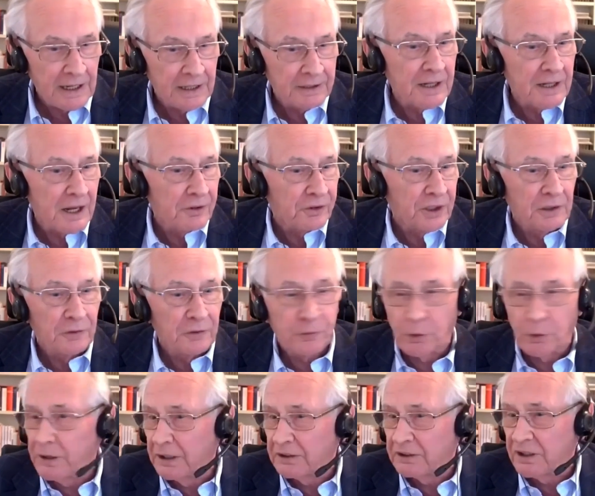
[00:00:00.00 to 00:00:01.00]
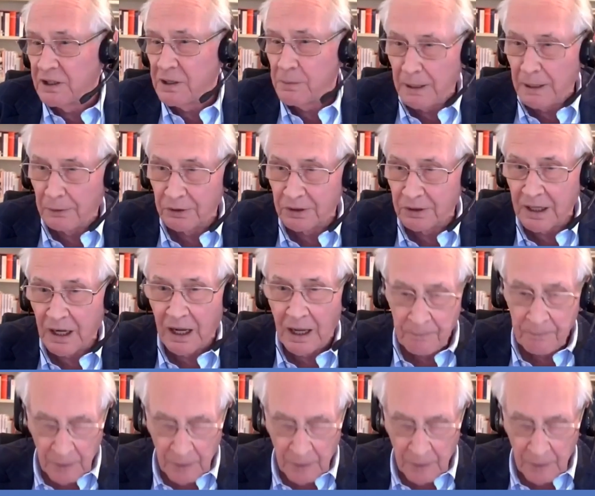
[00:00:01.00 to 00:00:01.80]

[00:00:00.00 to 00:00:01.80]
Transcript: and I think for Latin America,